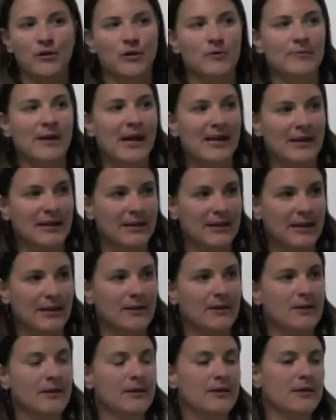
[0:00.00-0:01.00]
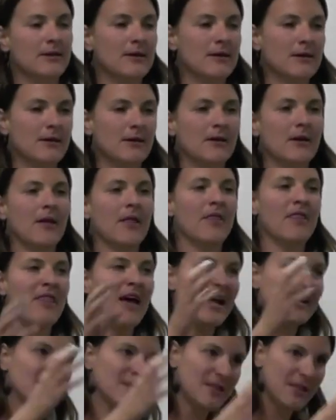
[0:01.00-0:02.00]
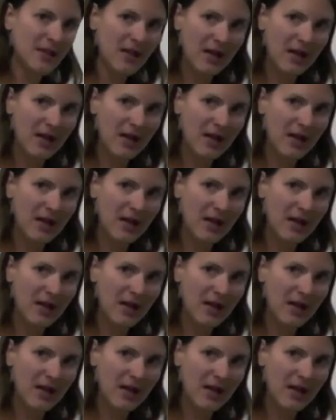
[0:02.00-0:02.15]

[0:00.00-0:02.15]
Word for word: humanity. That's the